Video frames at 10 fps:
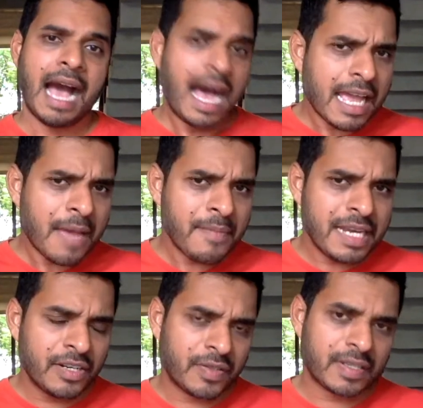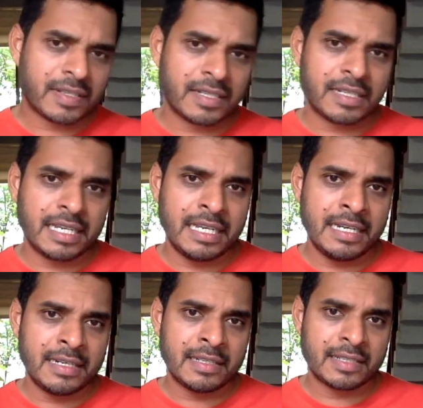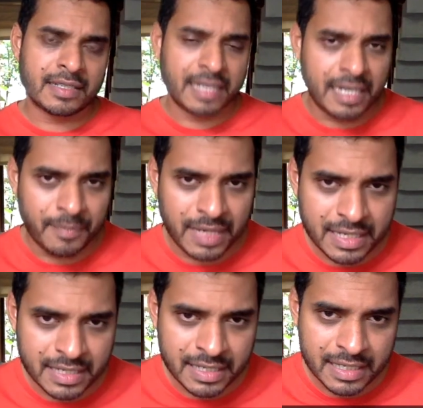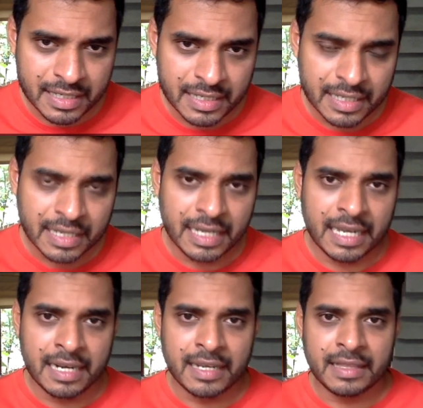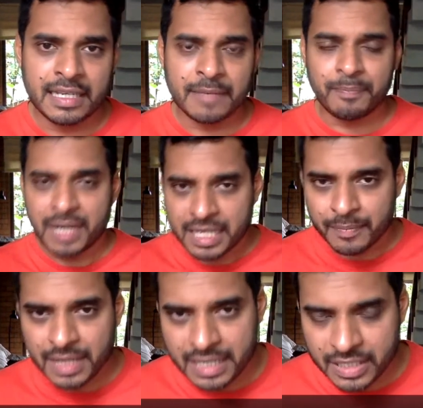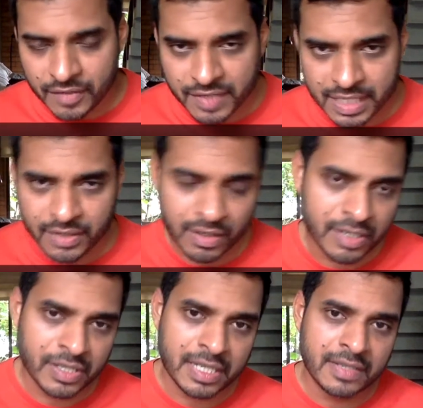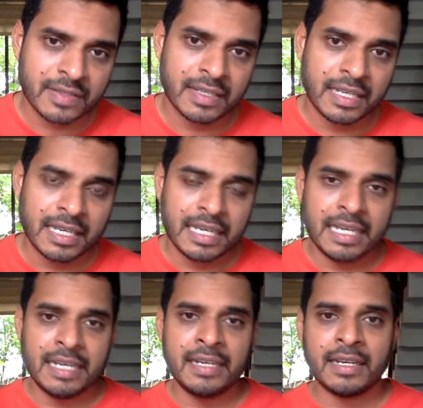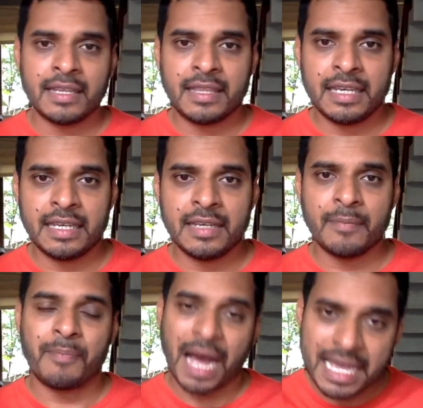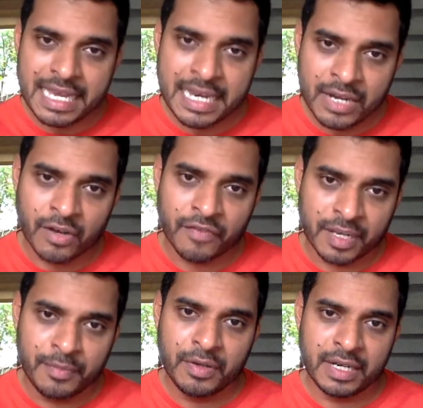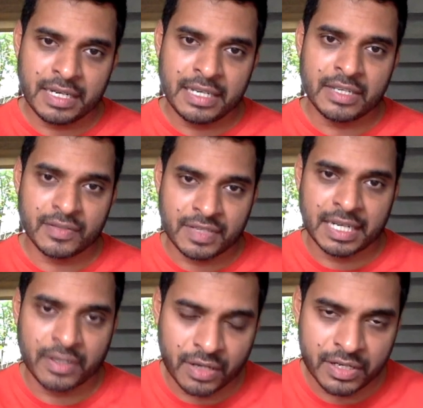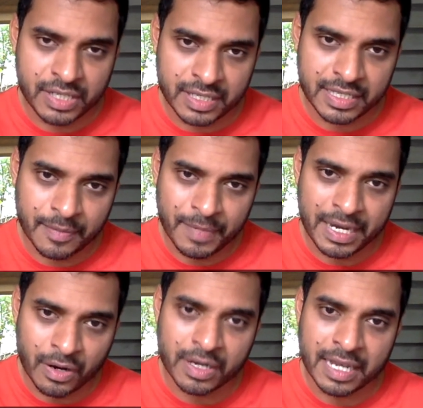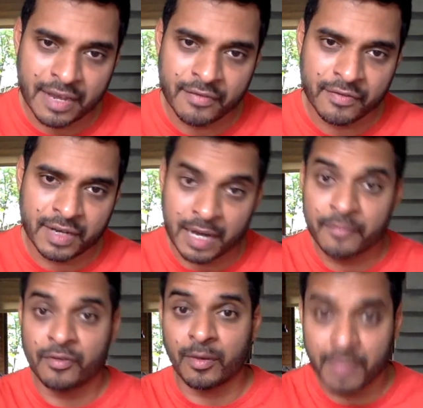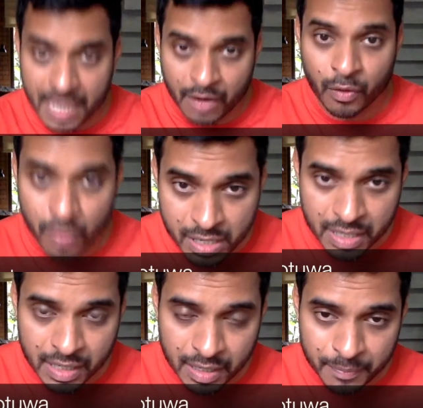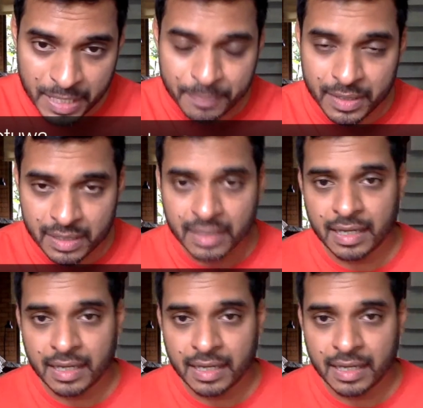I am interested in sustainability, in the applicability of technologies, in the buy-in of communities of technologies that may not have come from their own people,